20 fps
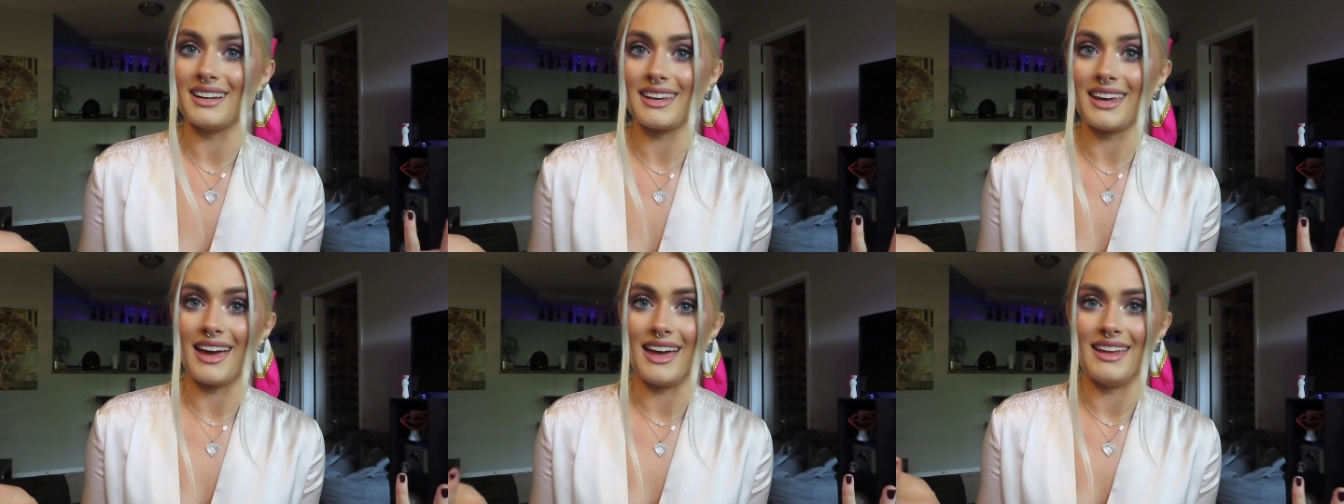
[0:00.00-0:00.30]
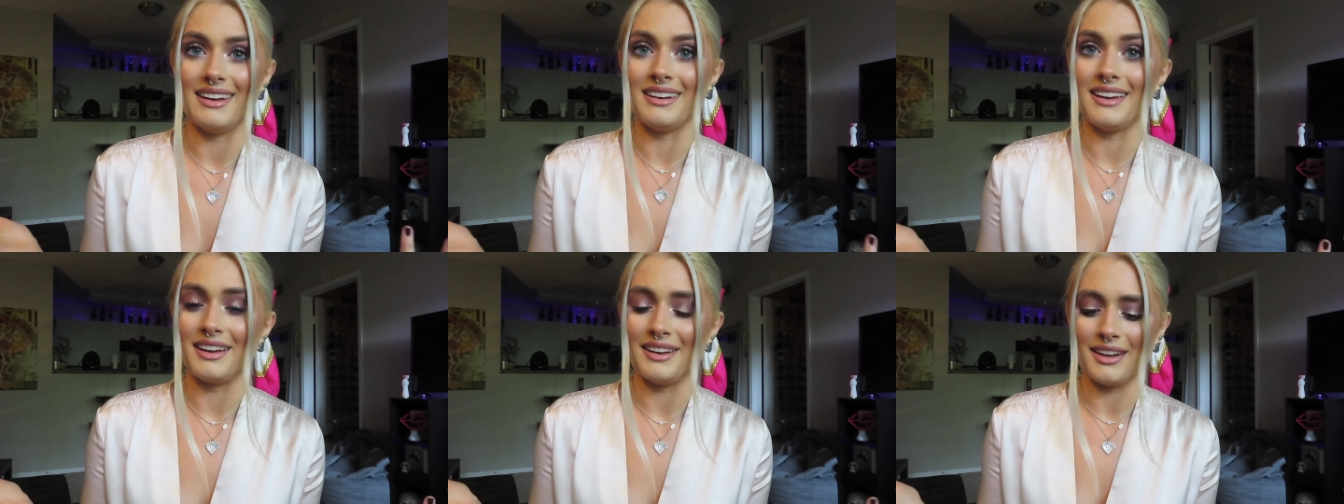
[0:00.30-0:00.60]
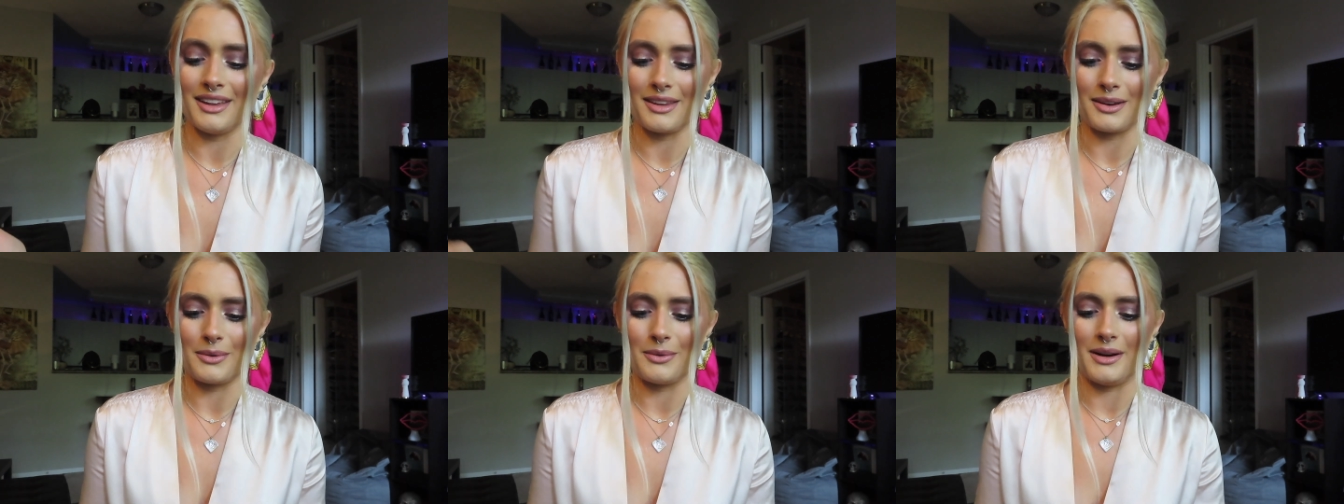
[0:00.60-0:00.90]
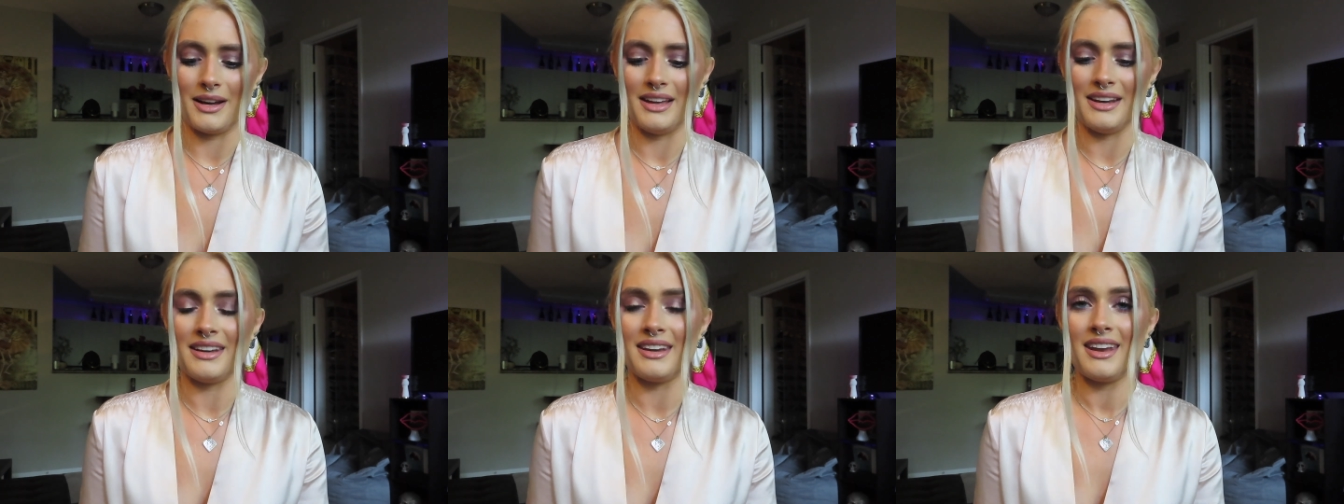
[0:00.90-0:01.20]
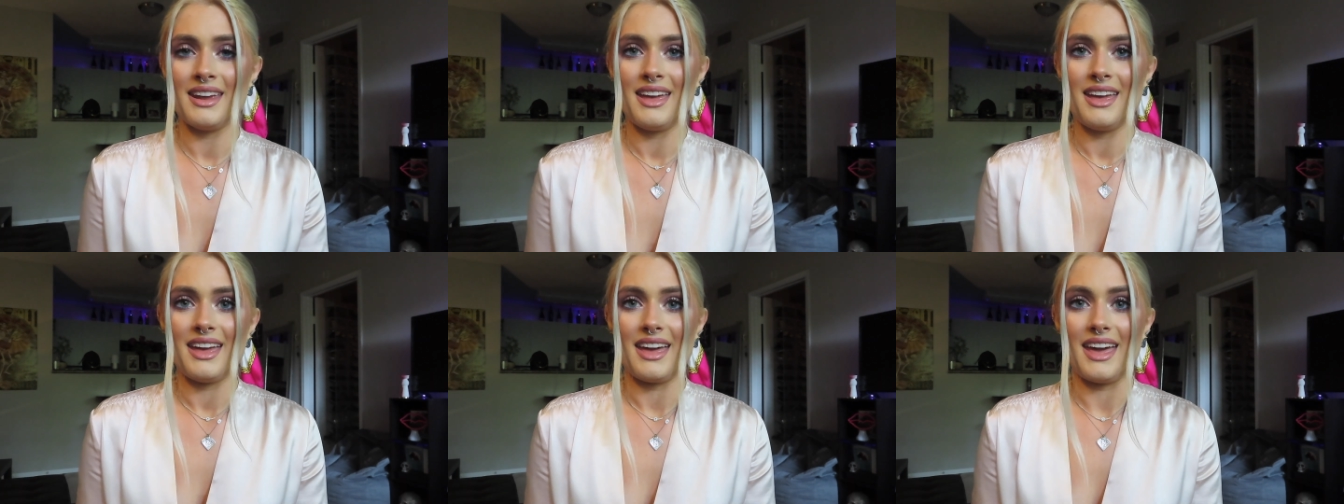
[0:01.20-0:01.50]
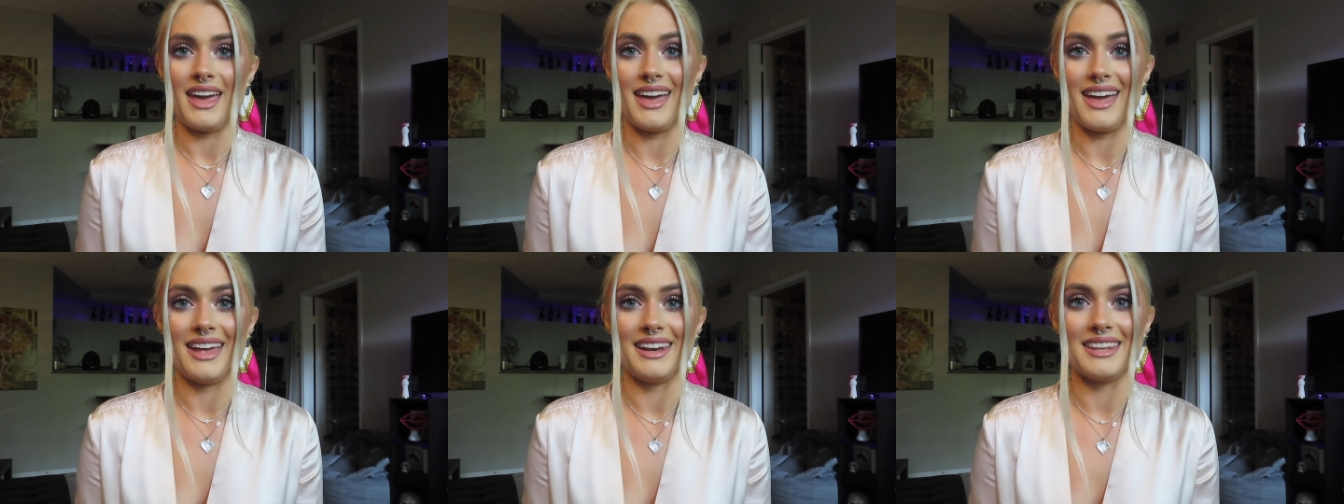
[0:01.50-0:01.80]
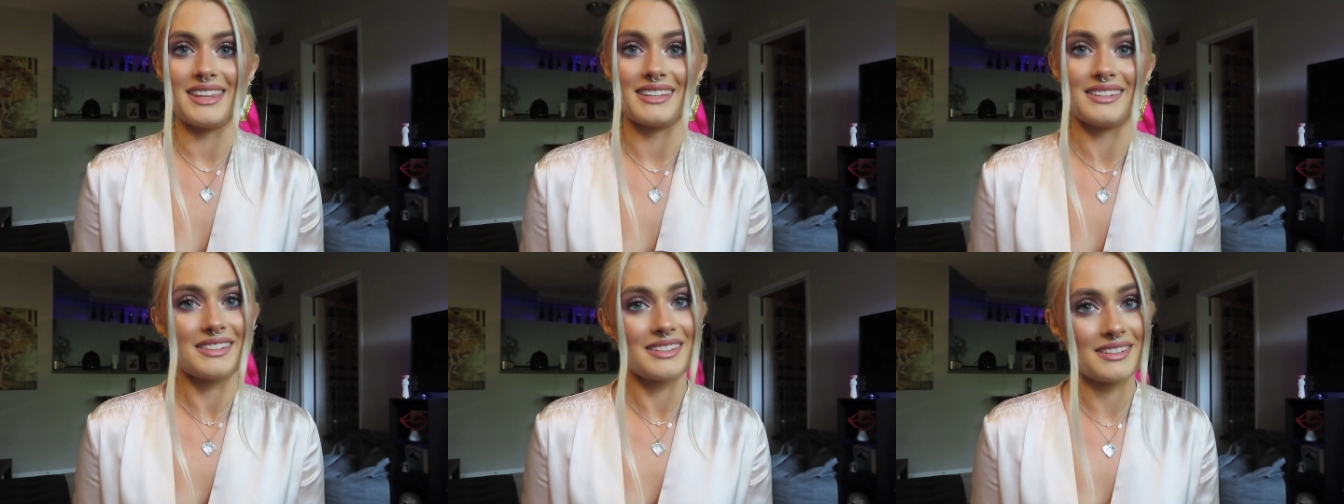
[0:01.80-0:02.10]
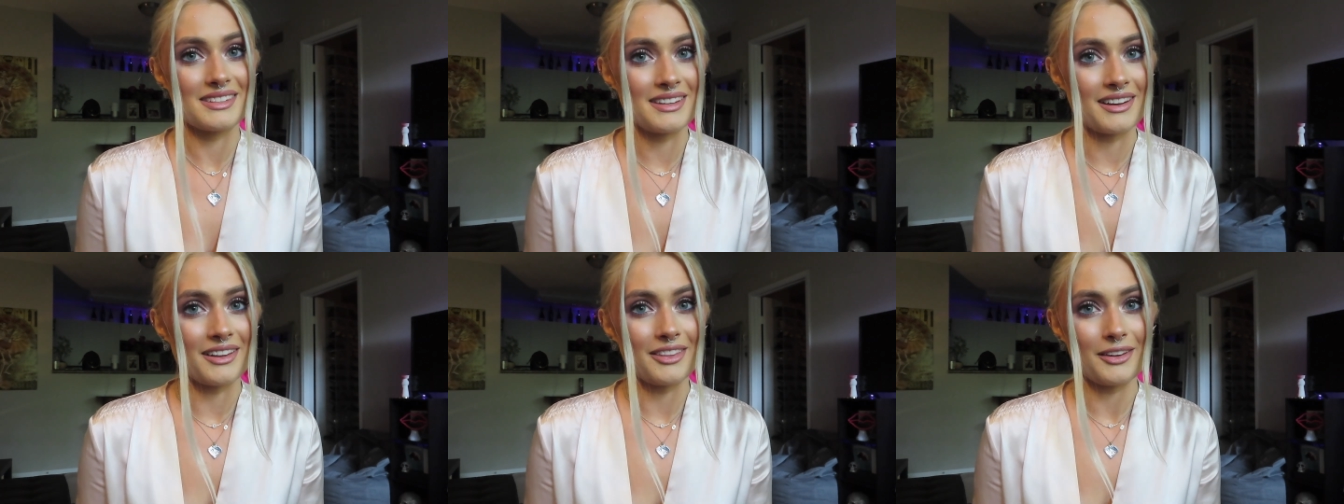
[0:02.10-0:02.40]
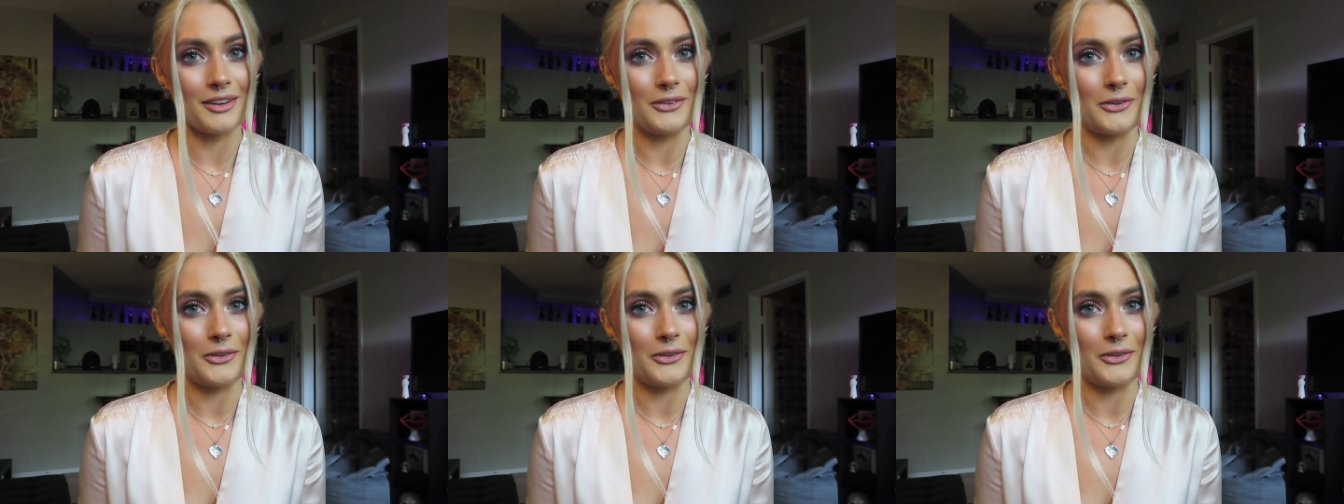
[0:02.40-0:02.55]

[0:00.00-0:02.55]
Again, another one. And this is another